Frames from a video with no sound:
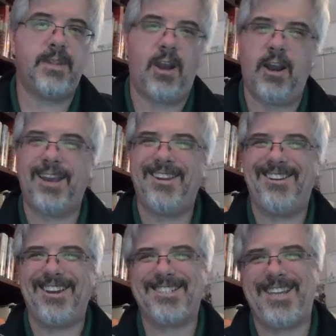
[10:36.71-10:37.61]
All right,
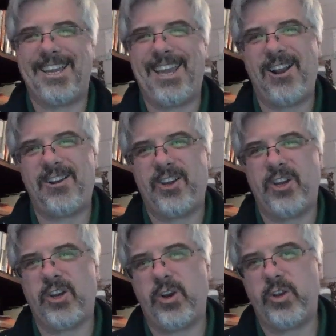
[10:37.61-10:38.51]
you guys take care.
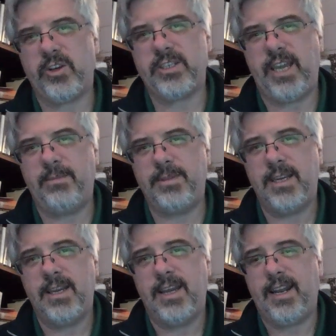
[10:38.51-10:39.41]
Good luck on your exams,
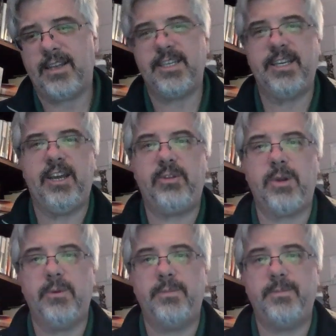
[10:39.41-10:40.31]
and I'll see you down the
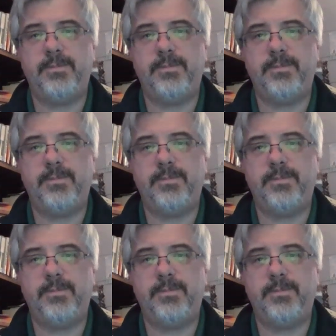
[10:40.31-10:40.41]
road.